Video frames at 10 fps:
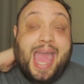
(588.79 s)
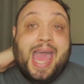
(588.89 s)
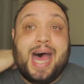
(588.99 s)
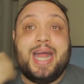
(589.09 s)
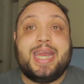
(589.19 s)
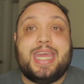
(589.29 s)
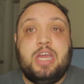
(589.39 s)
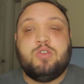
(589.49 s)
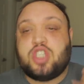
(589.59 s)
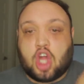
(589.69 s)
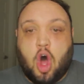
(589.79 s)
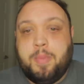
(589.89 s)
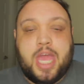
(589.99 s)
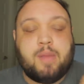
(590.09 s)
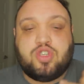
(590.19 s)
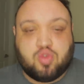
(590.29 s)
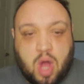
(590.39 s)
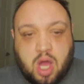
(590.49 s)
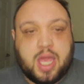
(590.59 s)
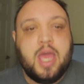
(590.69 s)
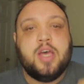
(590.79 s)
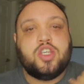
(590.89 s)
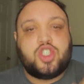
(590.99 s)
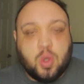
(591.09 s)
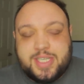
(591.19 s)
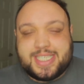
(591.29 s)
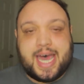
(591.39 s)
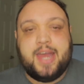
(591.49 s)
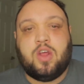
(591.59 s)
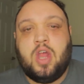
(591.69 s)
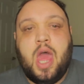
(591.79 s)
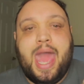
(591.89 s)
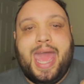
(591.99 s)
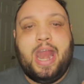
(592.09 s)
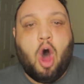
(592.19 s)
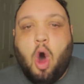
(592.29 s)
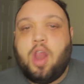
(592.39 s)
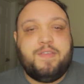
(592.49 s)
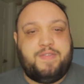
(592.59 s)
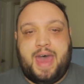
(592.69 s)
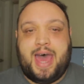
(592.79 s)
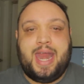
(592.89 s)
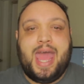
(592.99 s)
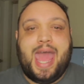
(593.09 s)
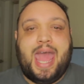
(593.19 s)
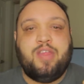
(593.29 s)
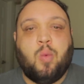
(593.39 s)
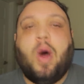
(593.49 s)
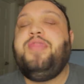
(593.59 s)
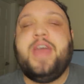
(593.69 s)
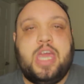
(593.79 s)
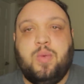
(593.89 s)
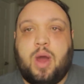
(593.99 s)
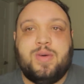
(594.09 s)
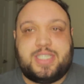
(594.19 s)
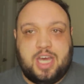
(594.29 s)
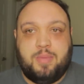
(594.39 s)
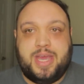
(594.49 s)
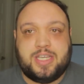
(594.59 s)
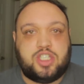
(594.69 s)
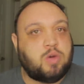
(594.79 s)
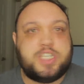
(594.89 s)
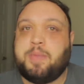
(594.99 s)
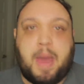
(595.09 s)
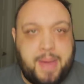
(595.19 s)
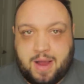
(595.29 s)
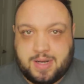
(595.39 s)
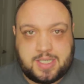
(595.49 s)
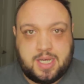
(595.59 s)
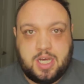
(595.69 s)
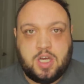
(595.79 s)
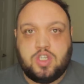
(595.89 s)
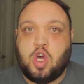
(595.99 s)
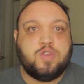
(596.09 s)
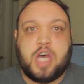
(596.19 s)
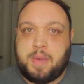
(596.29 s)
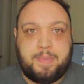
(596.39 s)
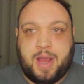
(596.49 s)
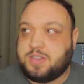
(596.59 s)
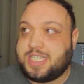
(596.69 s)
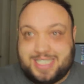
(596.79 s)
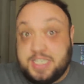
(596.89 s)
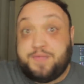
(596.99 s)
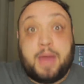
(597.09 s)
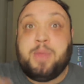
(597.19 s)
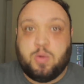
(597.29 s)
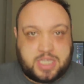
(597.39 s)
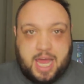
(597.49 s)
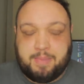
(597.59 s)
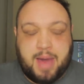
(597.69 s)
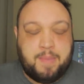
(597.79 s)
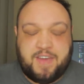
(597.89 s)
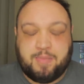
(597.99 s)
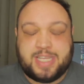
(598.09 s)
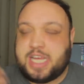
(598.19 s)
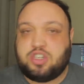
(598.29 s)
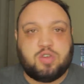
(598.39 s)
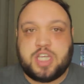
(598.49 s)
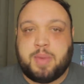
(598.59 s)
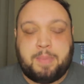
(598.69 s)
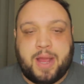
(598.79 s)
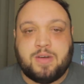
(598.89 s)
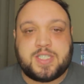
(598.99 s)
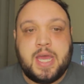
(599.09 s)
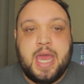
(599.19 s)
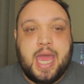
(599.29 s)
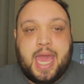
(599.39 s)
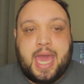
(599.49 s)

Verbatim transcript: And he used to call me up drunk, suicidal, and all of that. And the one thing he would always tell me is, don't tell my parents. Don't tell my parents, because his family was like my family. It's like, don't tell my parents.